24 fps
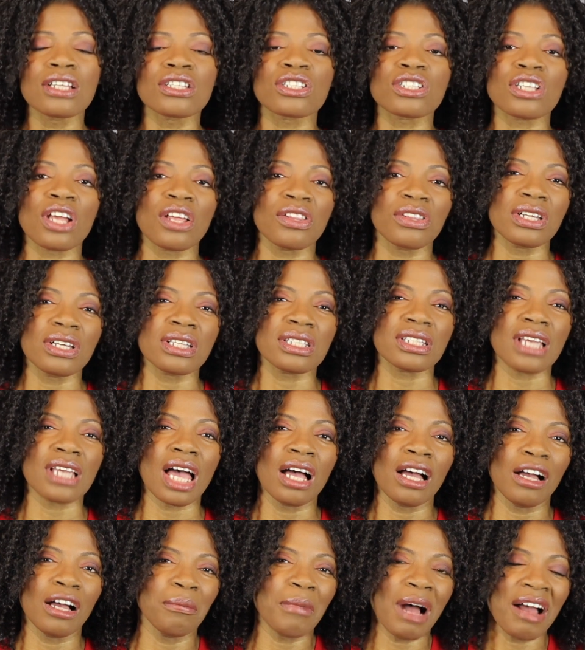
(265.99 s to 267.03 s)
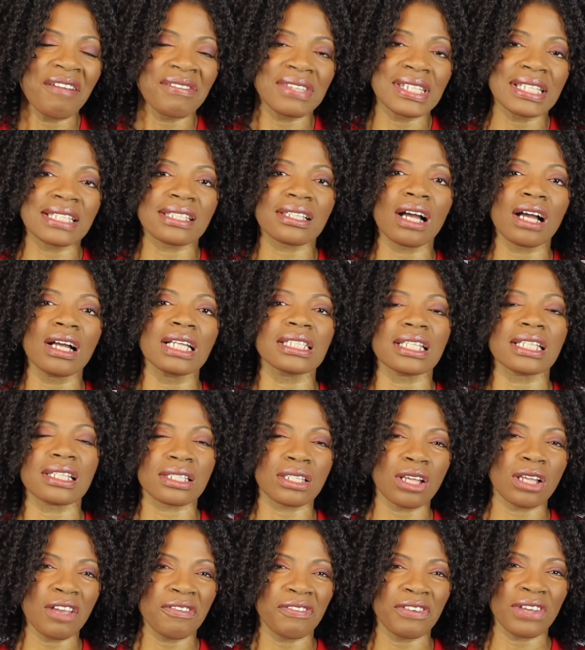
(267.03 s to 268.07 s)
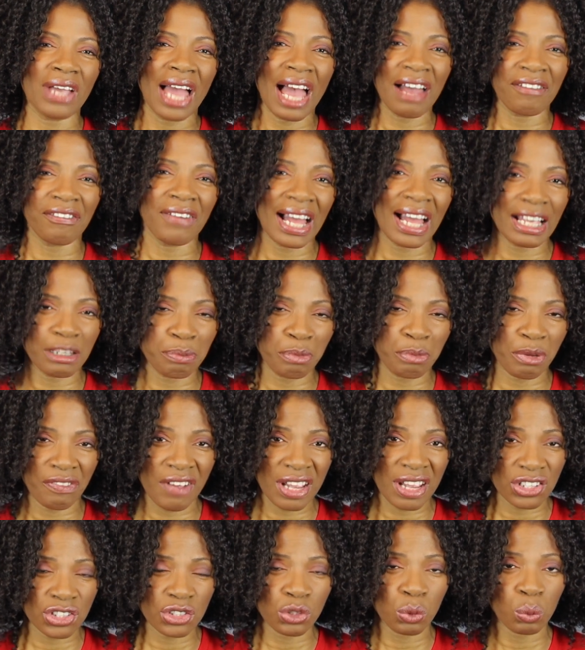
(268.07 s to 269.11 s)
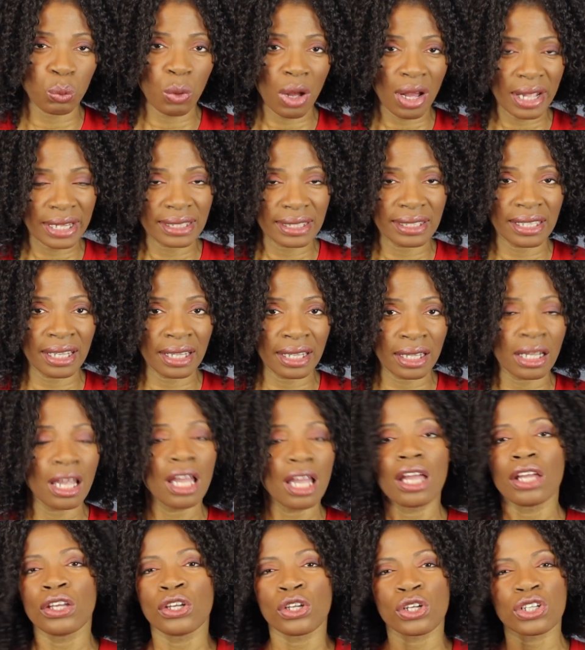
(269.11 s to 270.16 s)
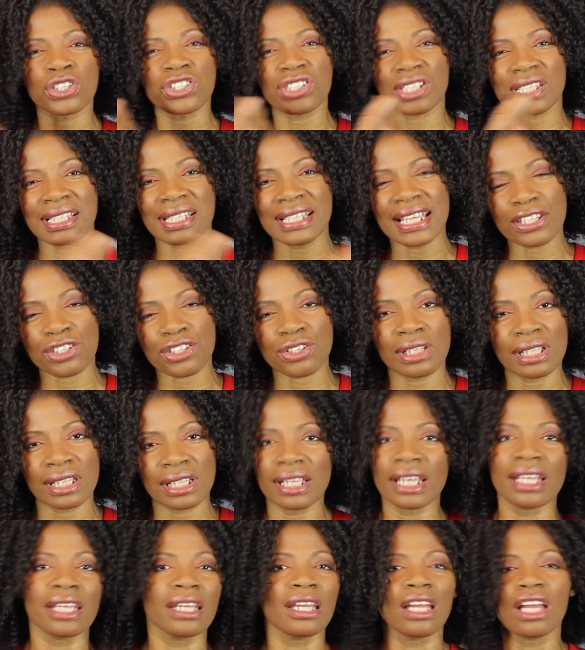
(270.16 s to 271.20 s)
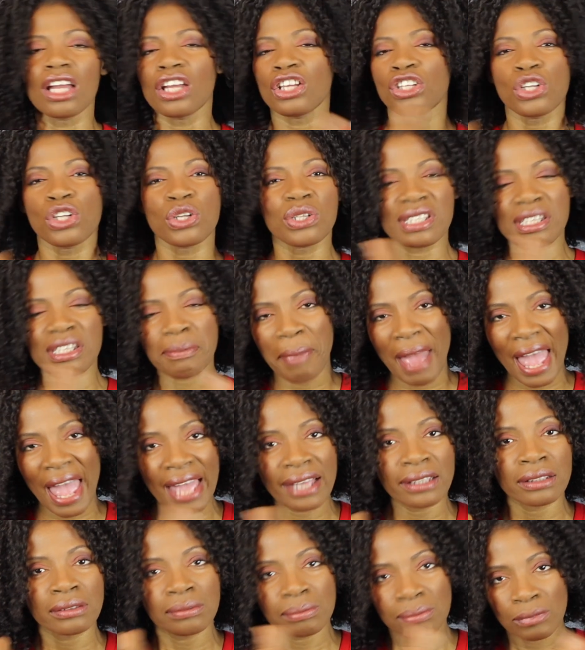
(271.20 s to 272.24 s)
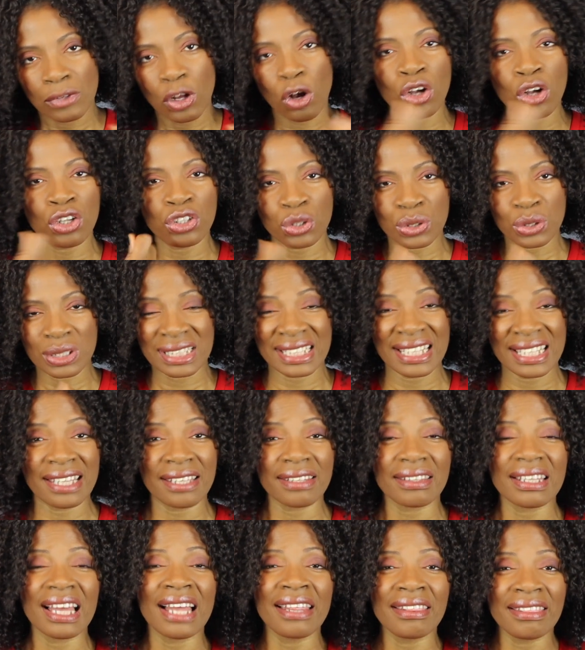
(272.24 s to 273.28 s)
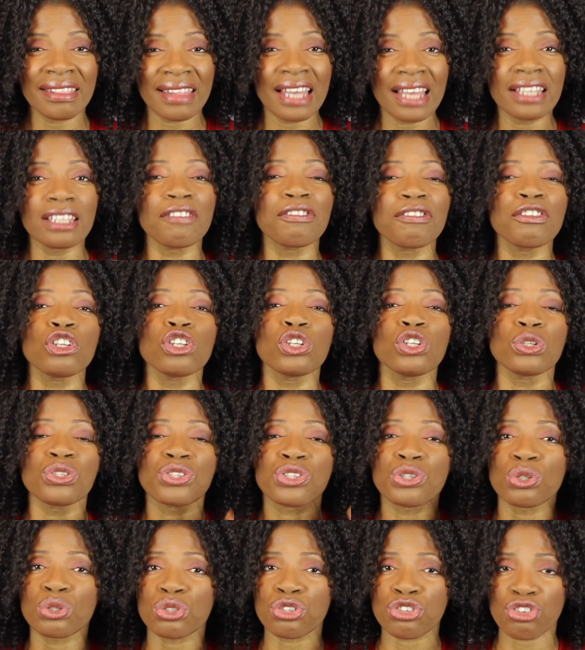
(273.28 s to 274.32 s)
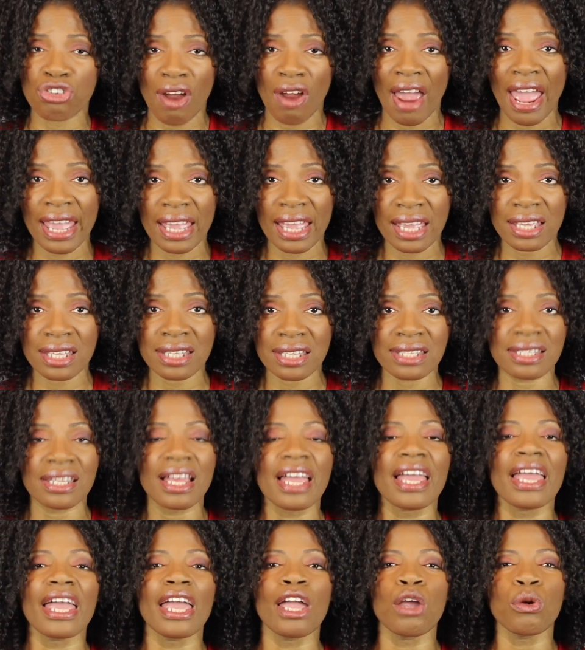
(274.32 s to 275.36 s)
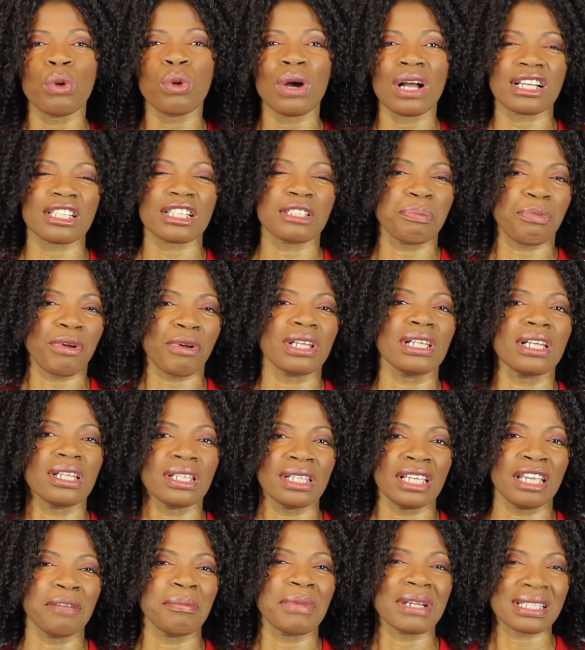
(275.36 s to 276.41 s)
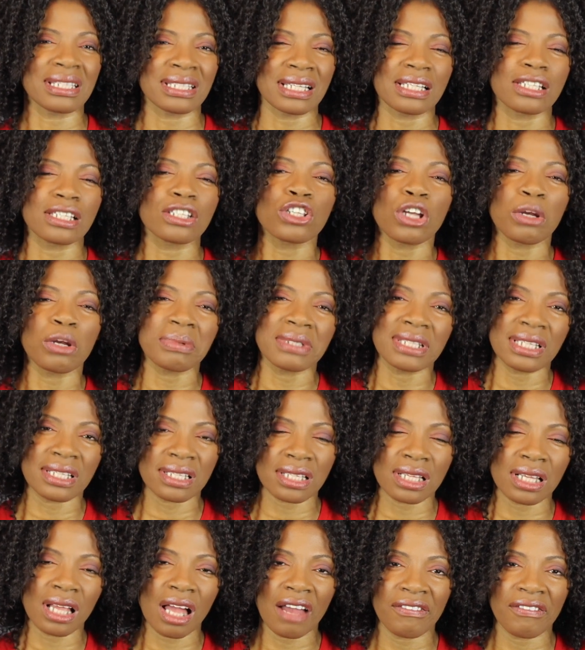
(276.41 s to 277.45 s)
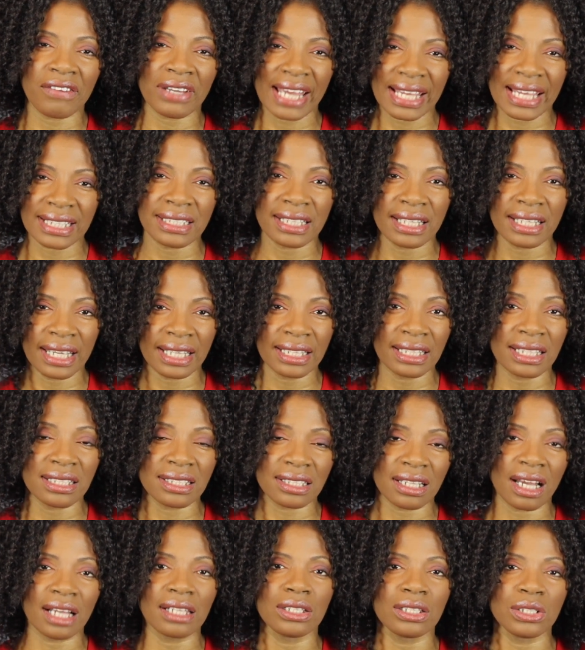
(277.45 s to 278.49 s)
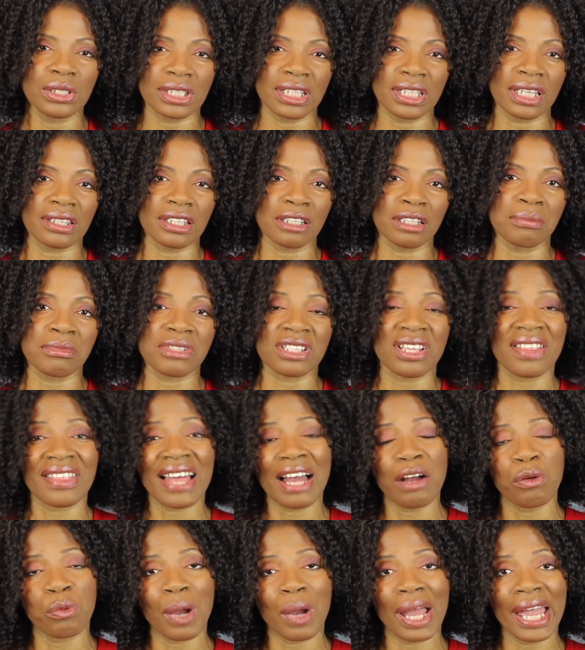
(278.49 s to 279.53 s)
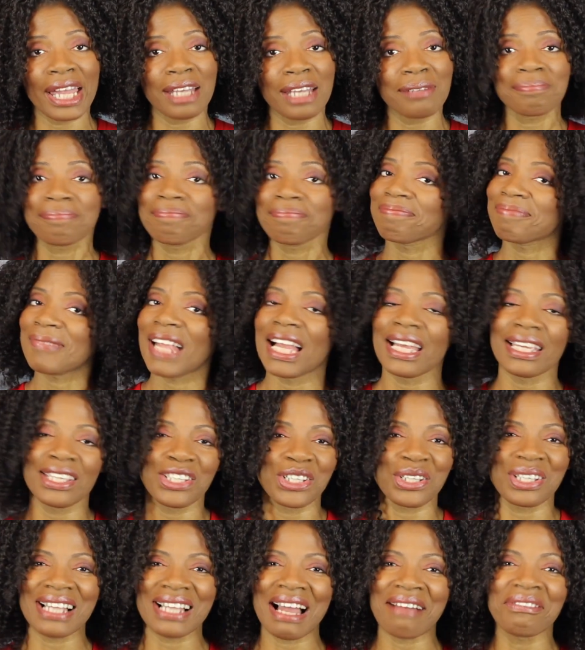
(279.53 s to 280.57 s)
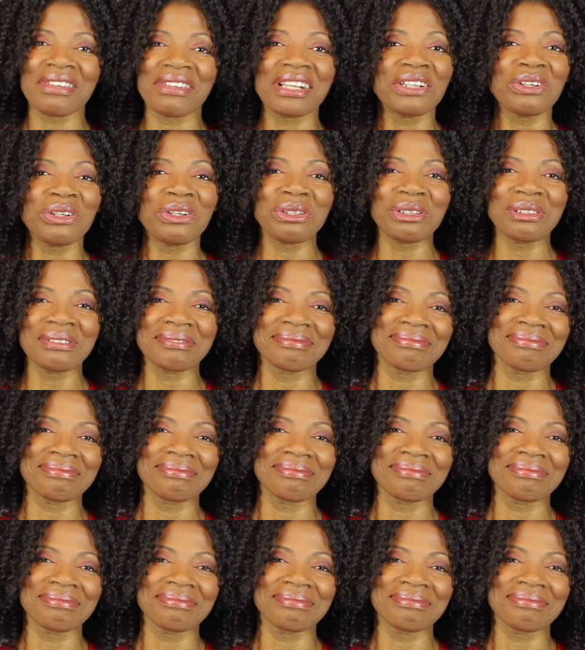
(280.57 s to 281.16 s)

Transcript: So that I've designed it so if you have had professional whitening, you could just literally use the pen on your teeth, and then if you use your trays, it works brilliantly because it stops the saliva getting in and diluting them. So that way, you can have it all.